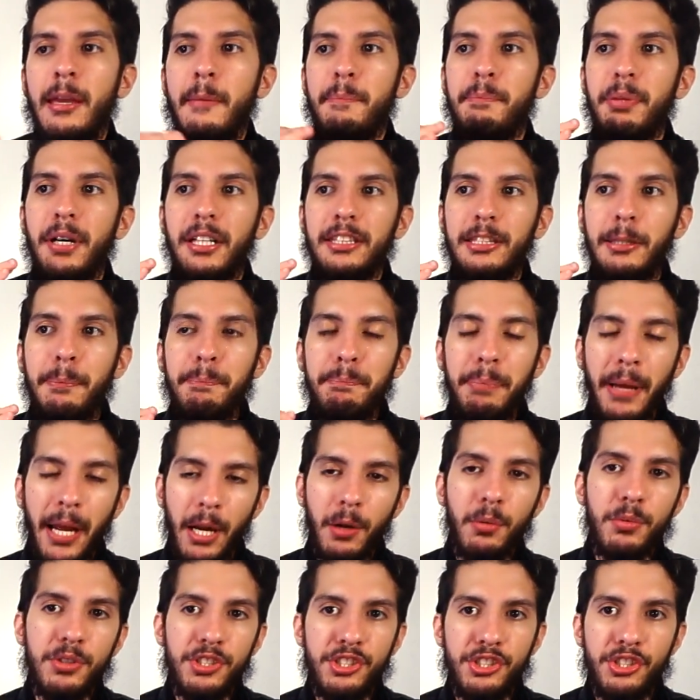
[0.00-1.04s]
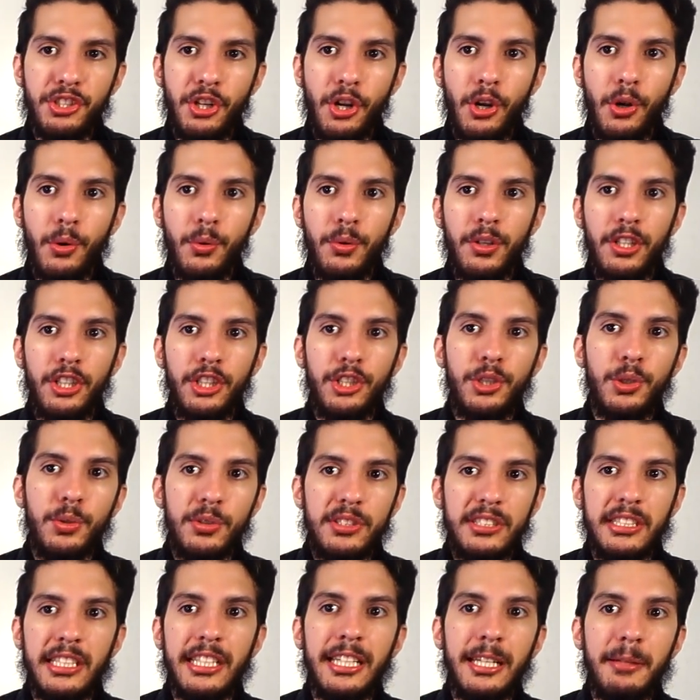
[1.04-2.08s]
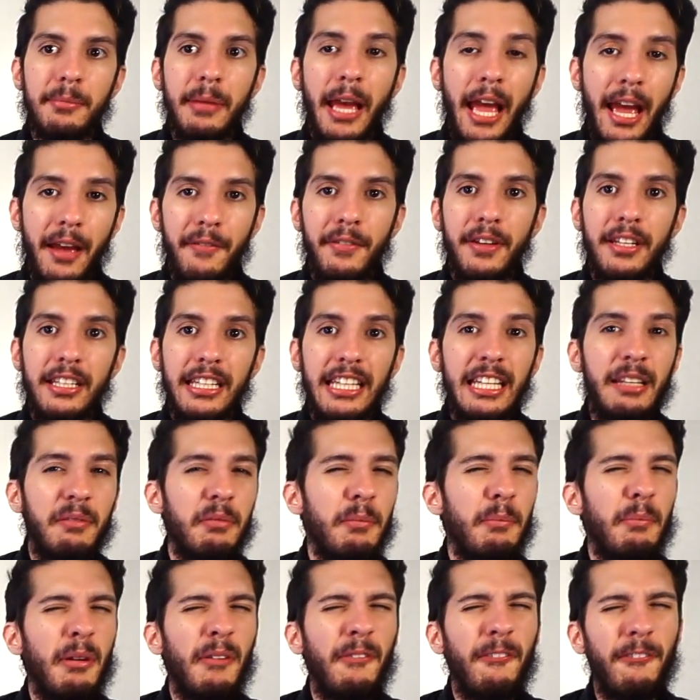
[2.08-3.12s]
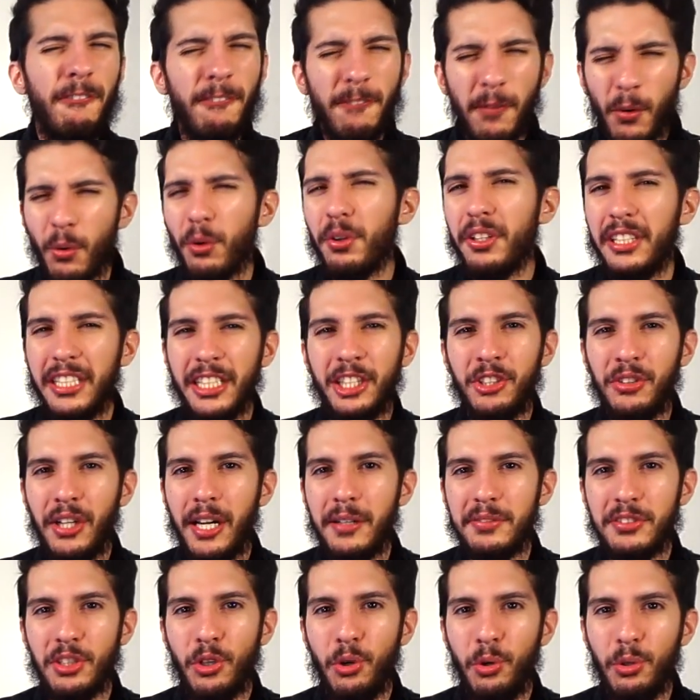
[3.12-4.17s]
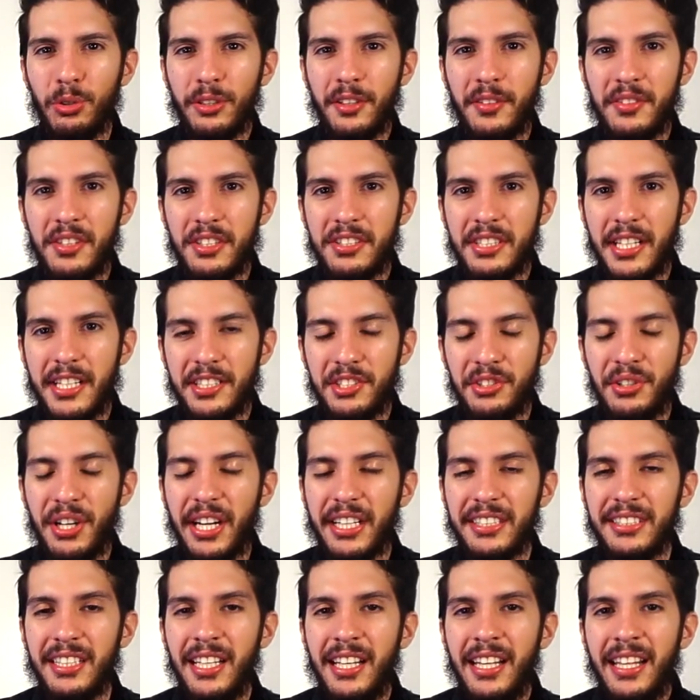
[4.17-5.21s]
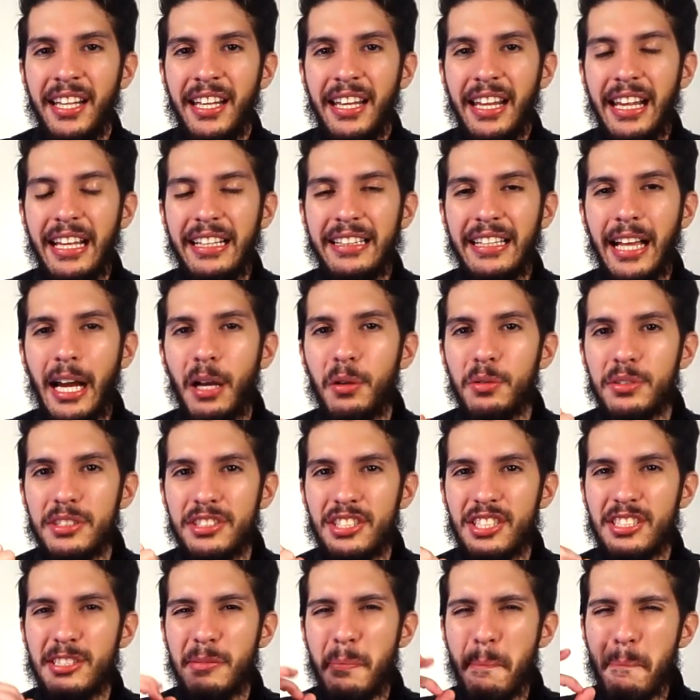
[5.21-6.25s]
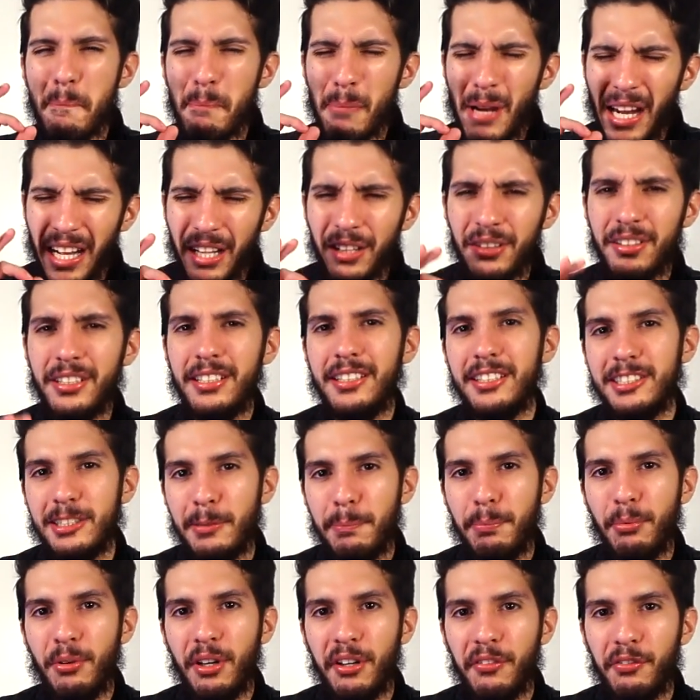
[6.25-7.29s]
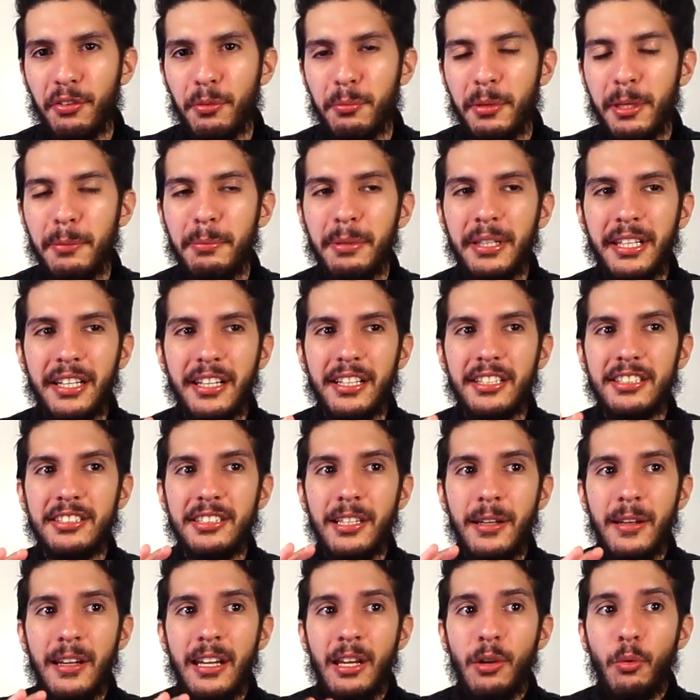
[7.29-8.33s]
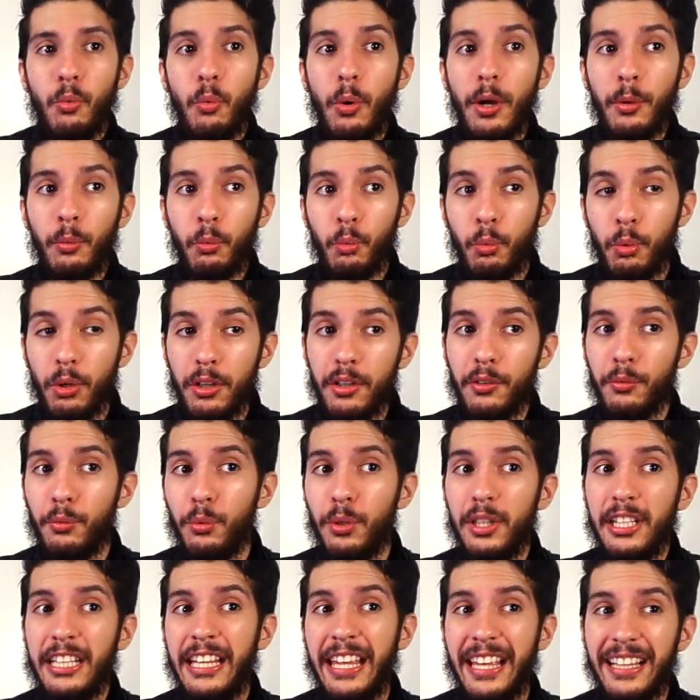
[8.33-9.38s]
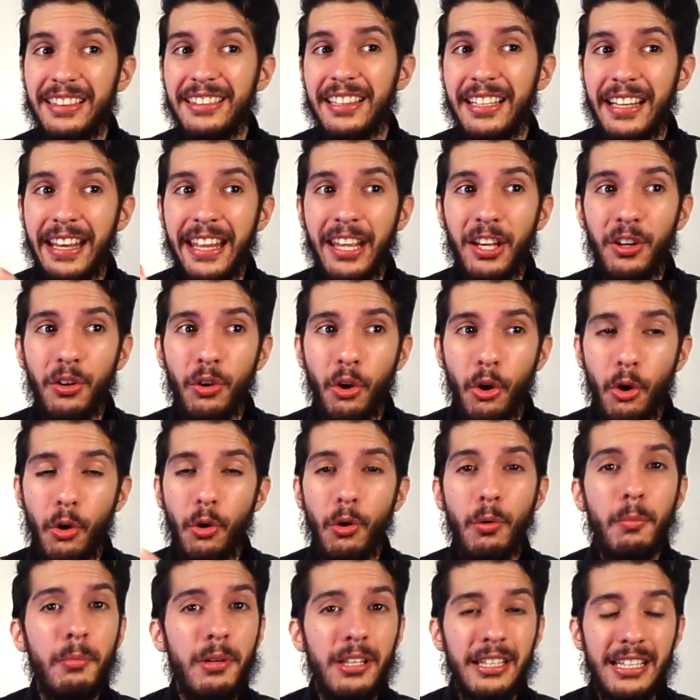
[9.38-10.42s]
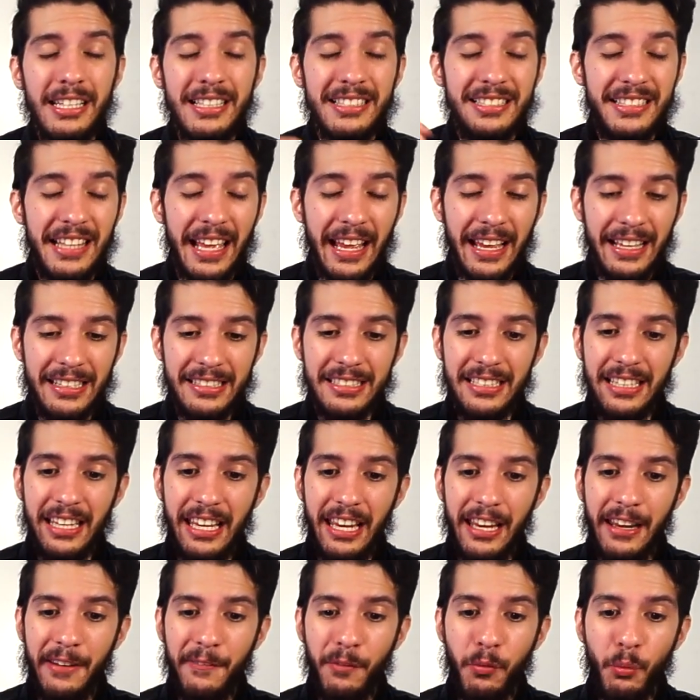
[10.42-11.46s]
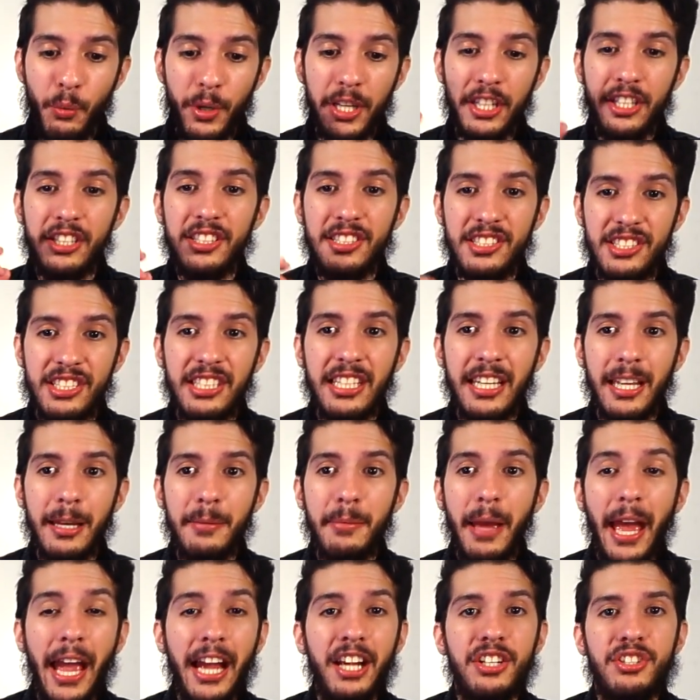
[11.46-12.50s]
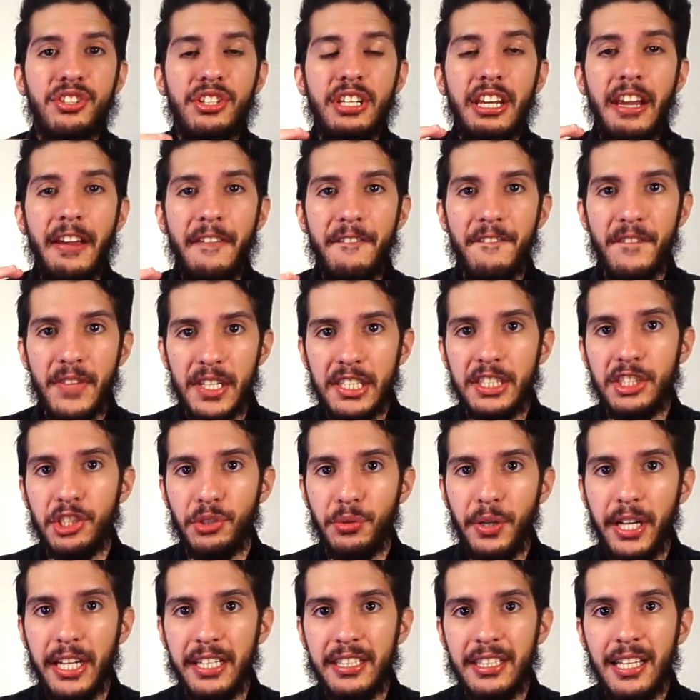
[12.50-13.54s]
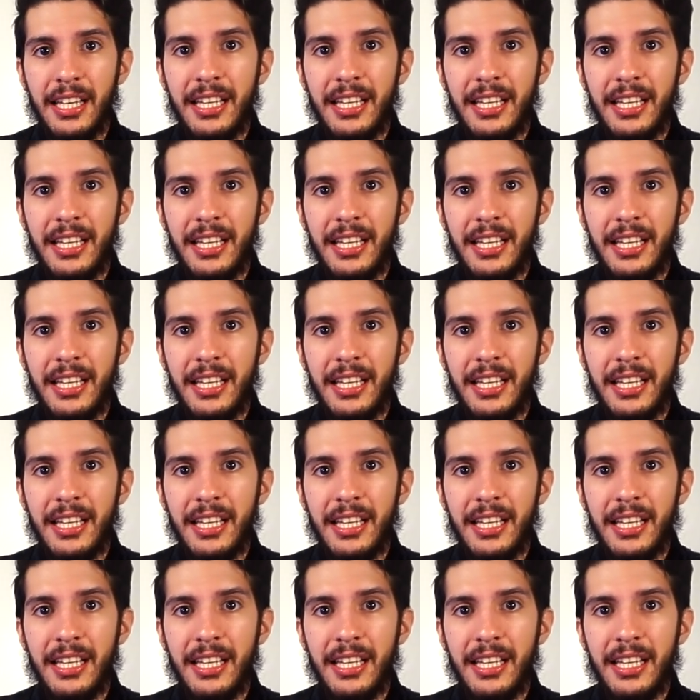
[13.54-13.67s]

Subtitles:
But the Power Stone, you see him have it even before he grabs a hold of the Tesseract. And that was just mildly disappointing for me because what would have really hit the nail home is that if we could see him actually eviscerate